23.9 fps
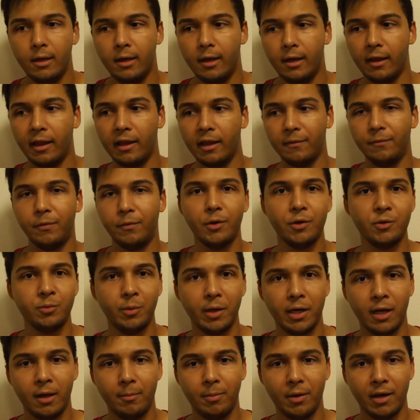And then the footage
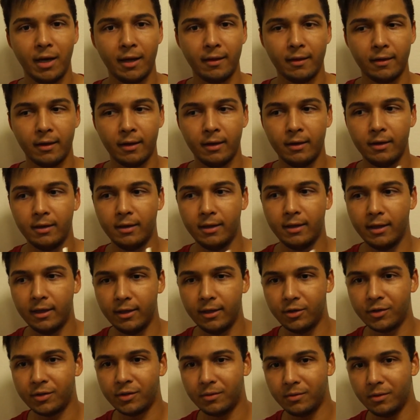went up, and I
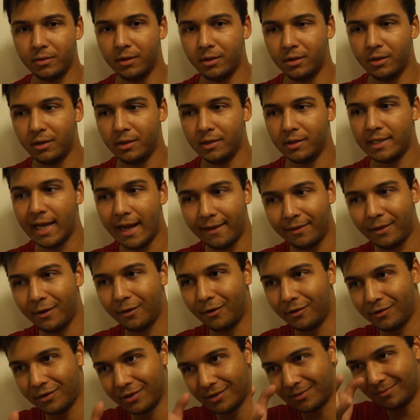just sat there
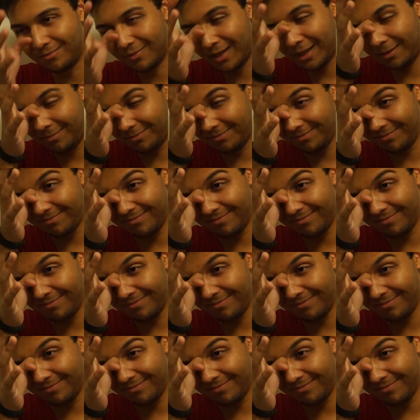and just like,